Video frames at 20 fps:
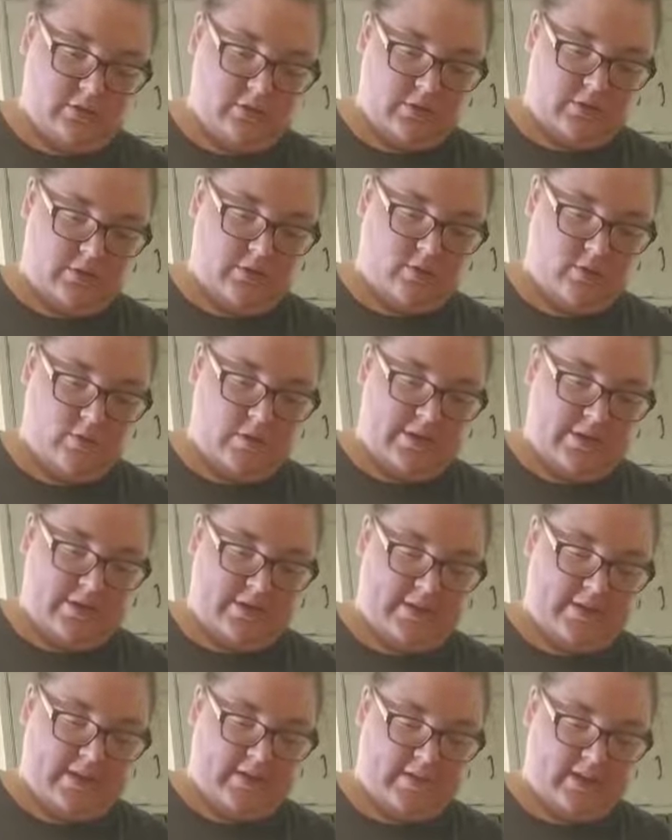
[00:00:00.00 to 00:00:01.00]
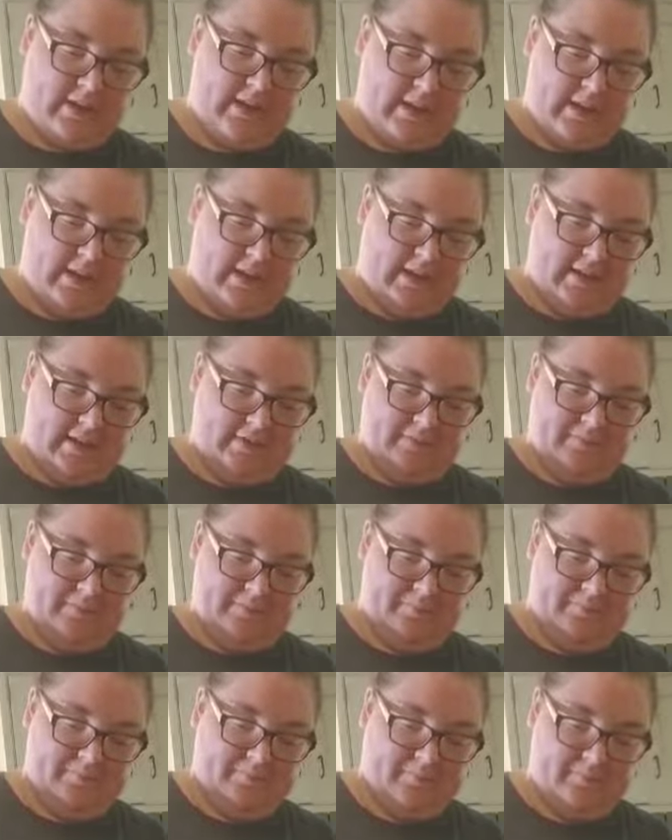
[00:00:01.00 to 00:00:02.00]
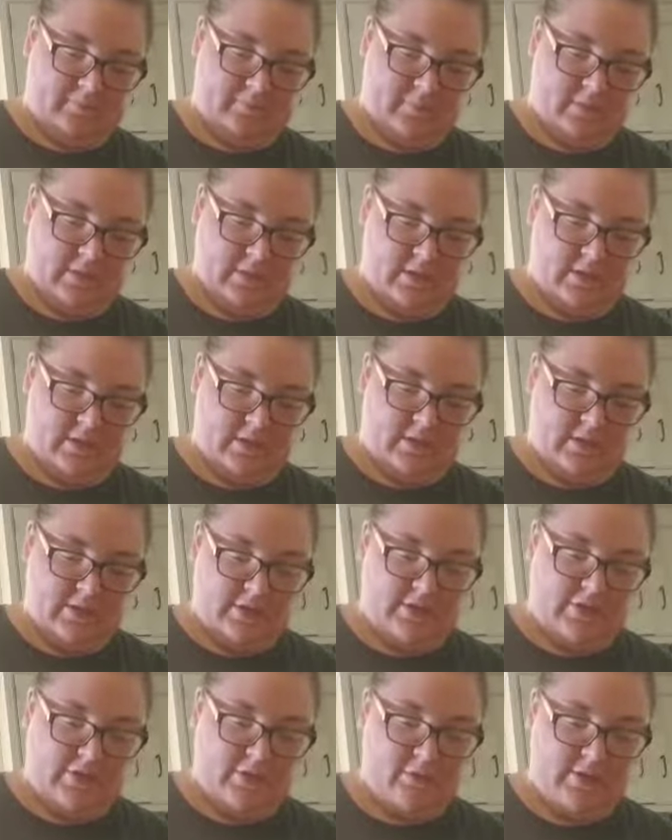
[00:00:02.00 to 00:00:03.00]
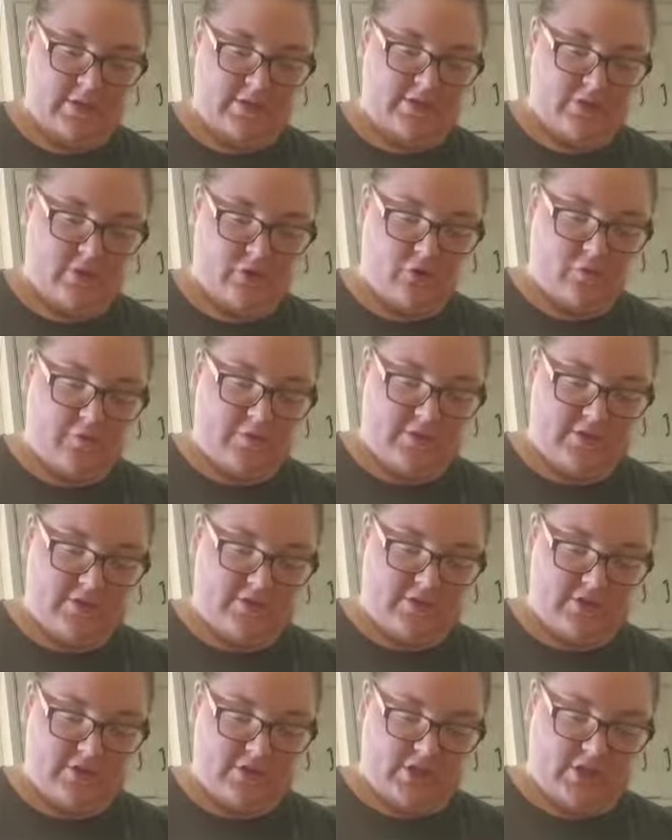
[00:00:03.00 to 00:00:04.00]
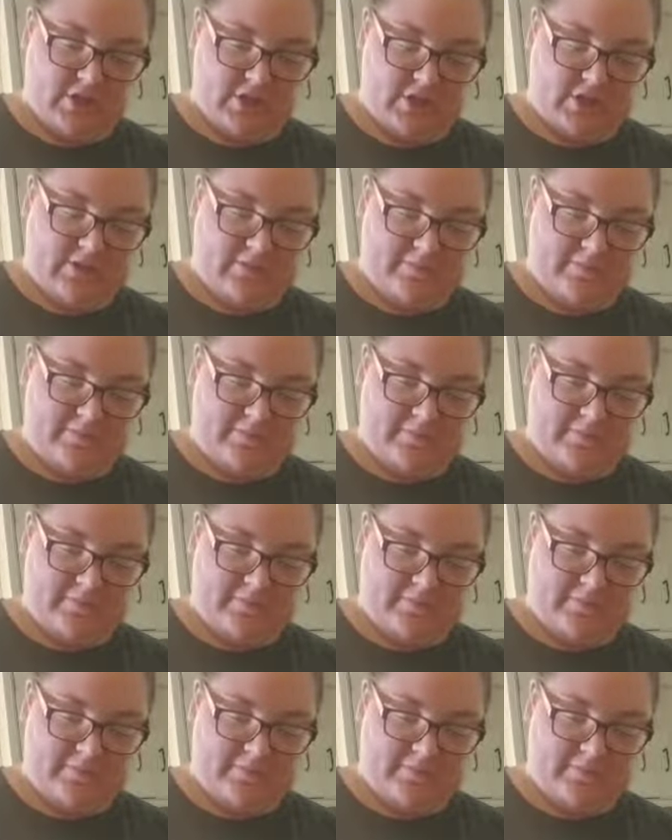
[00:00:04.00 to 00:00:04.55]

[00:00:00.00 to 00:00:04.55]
the oil, and the egg. You don't want to over stir.